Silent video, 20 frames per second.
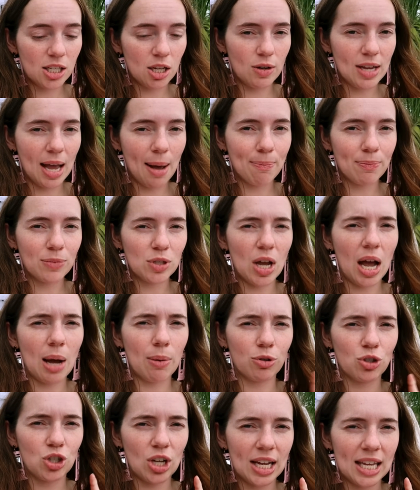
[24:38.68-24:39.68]
So yeah, so I
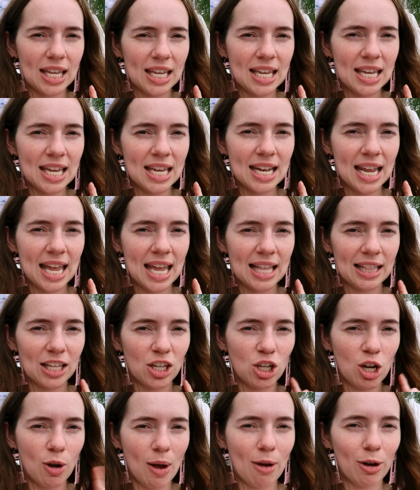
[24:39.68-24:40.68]
will check in and
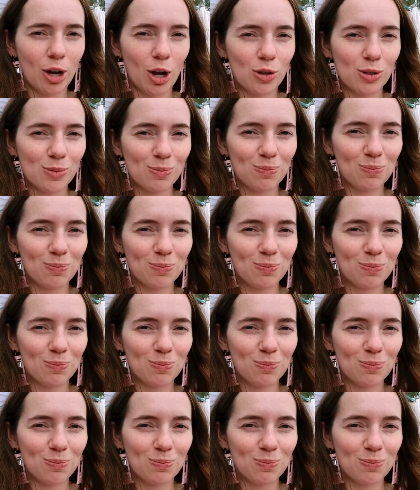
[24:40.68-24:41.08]
let you know how it goes.